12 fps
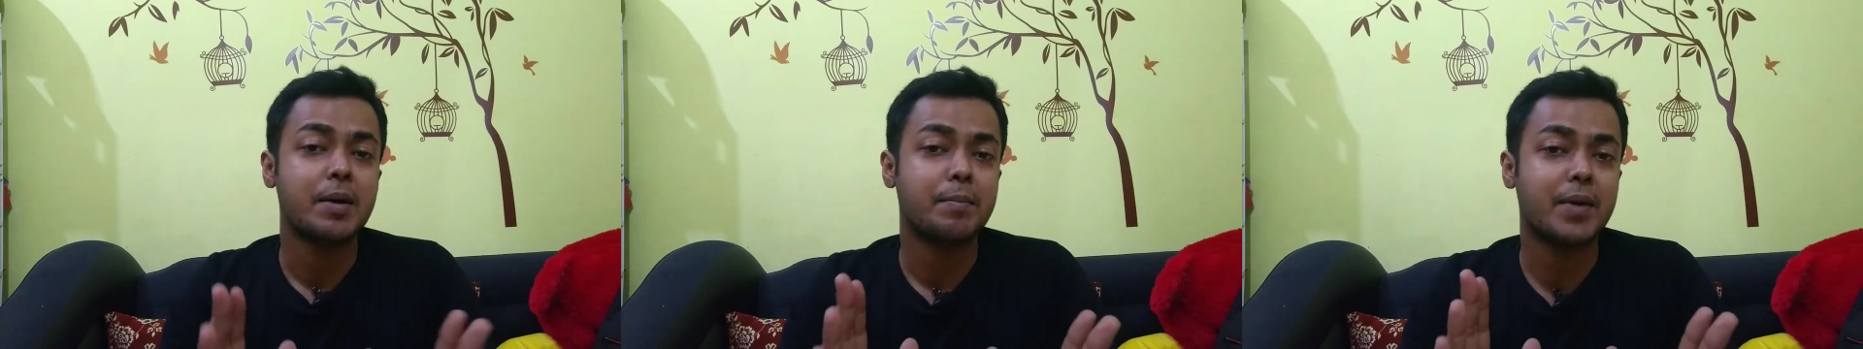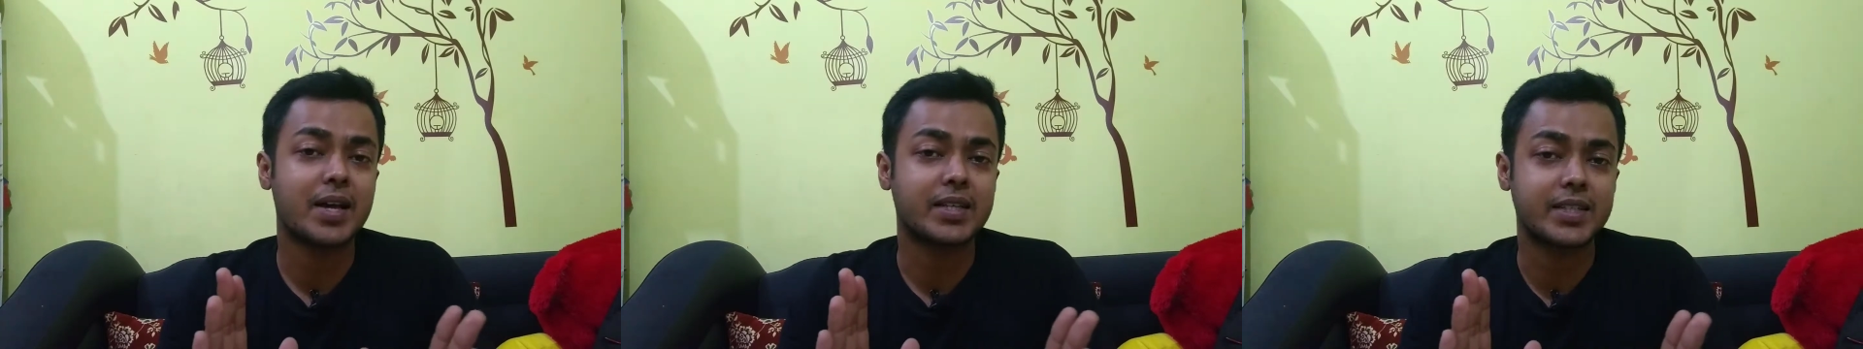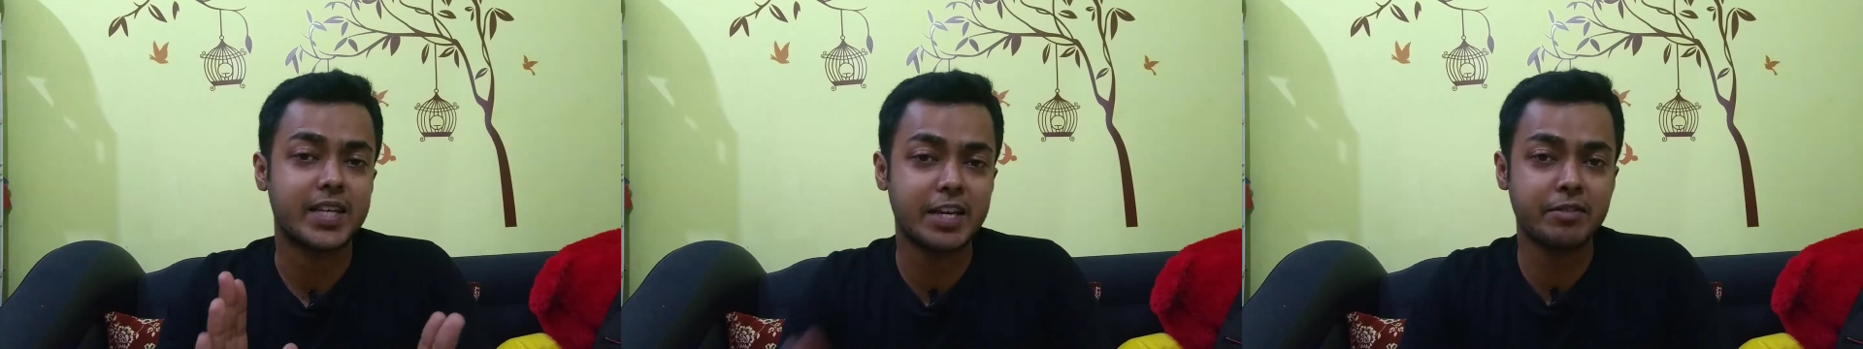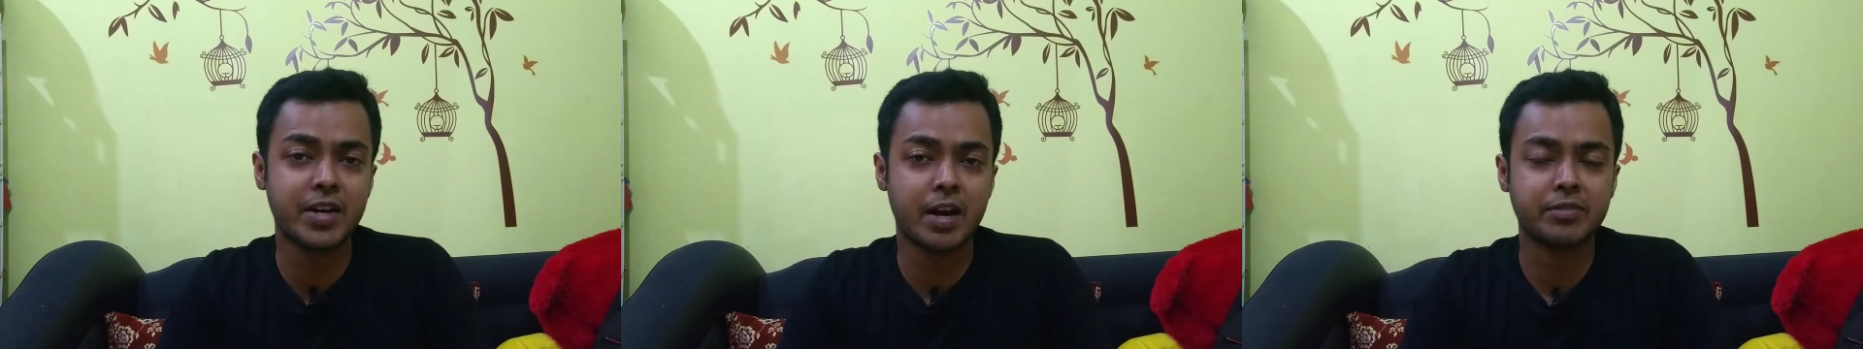But
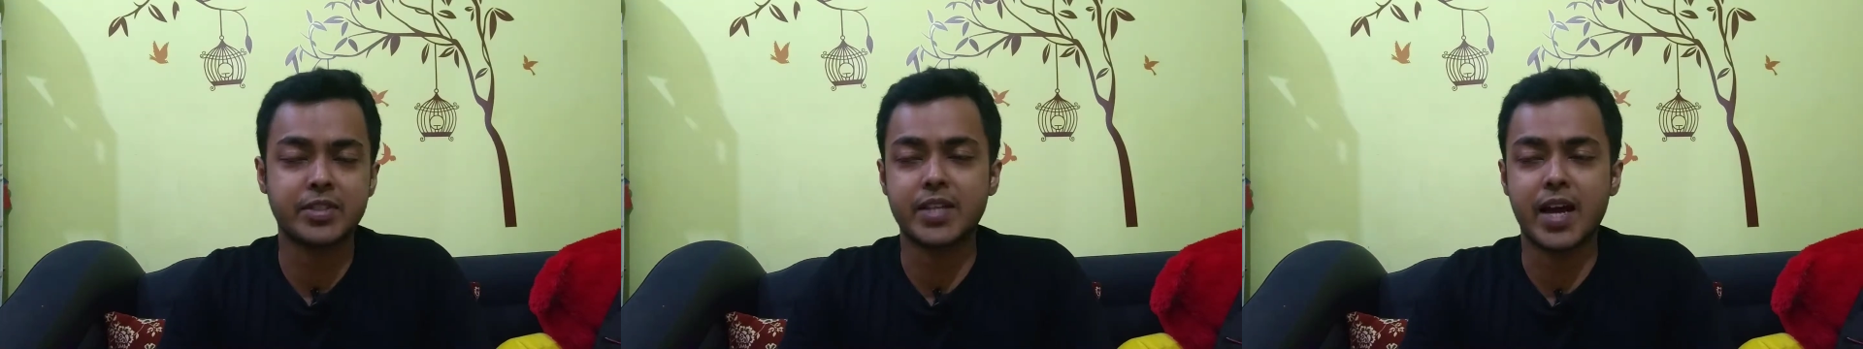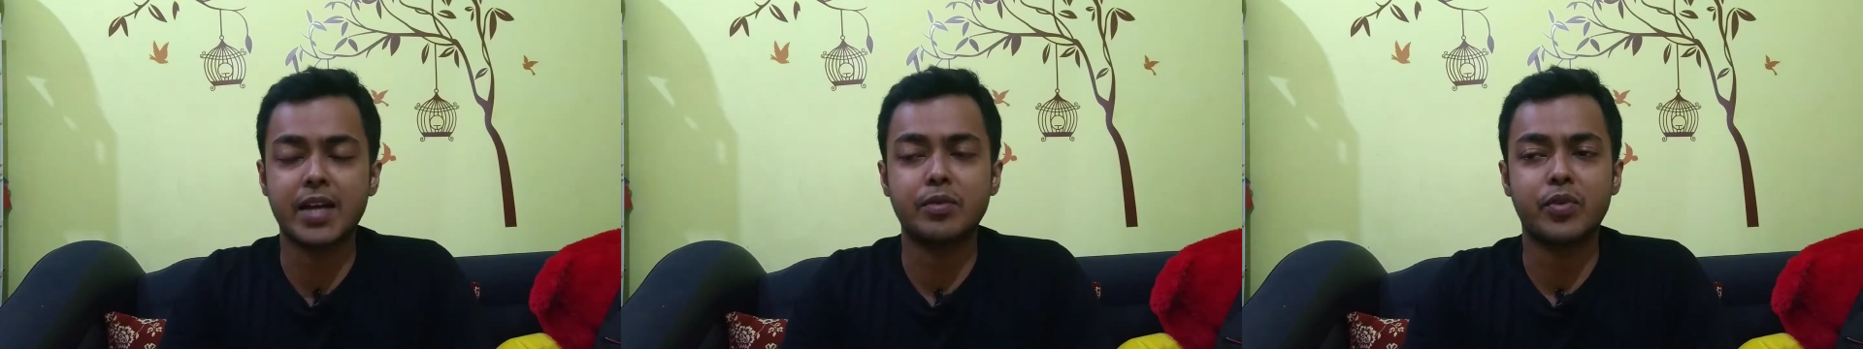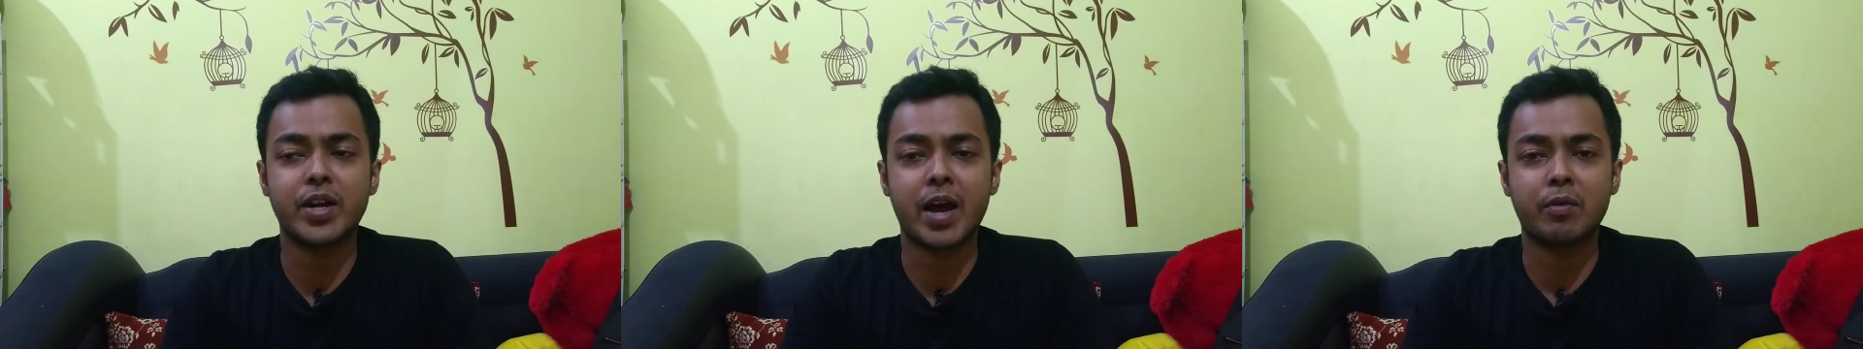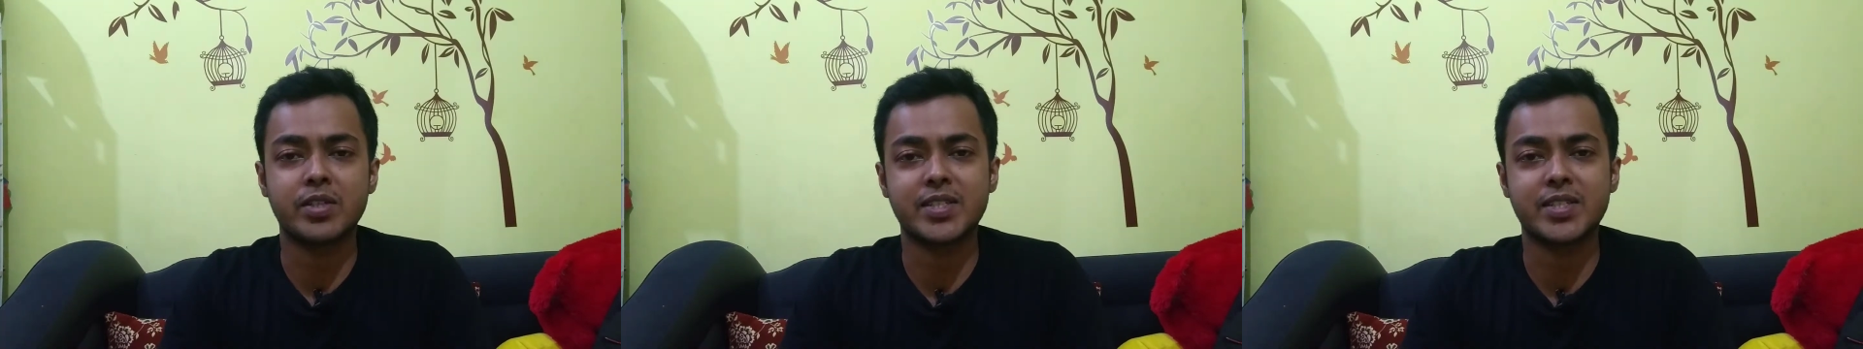even after that, when I was